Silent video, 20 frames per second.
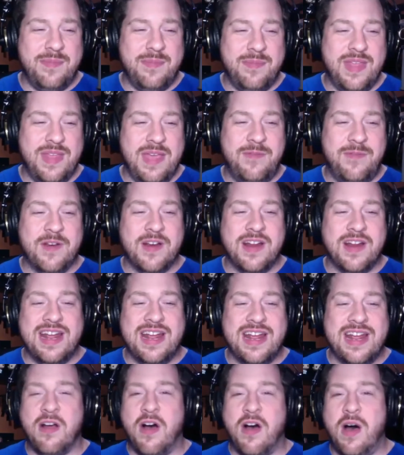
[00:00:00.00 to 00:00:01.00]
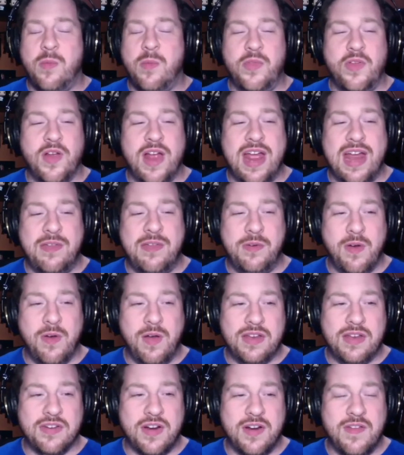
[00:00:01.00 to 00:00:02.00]
if you're gonna get caught with your hand in the
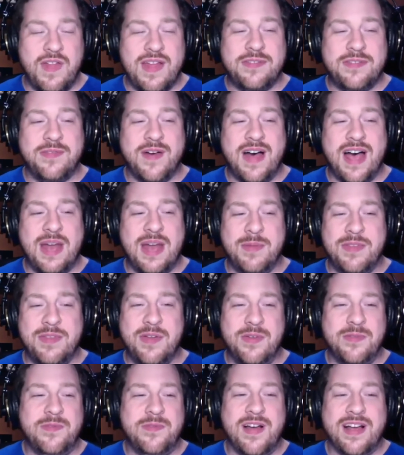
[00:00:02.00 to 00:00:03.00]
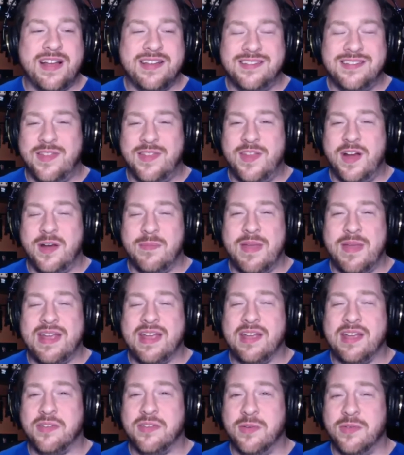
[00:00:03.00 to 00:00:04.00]
cookie jar, that's fine. But don't fucking sit there and make
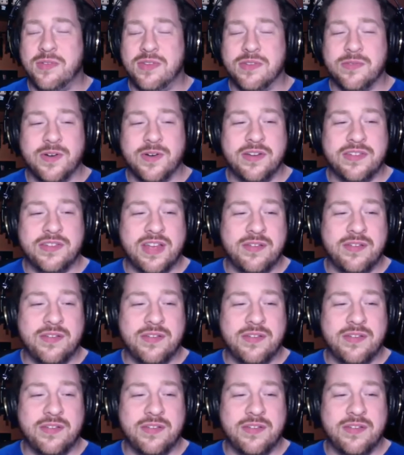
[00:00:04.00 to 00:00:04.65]
excuses for yourself.